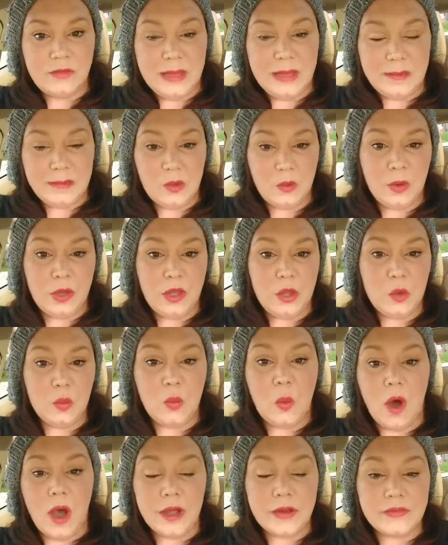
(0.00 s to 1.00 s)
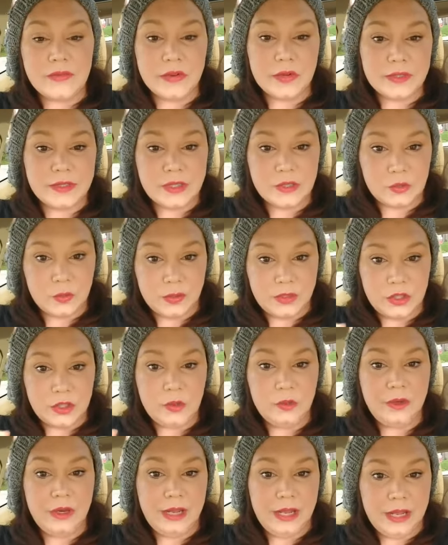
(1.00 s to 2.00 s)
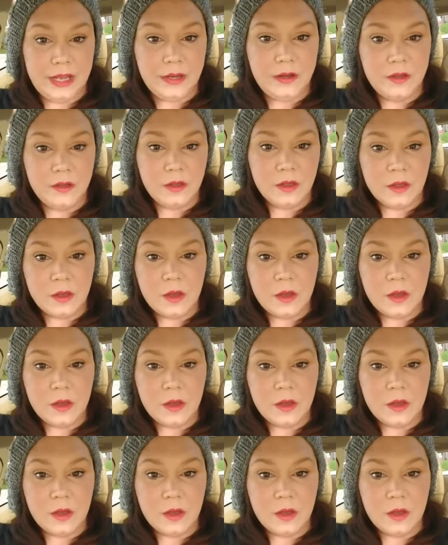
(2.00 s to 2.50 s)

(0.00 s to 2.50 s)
maybe what you want versus what you need.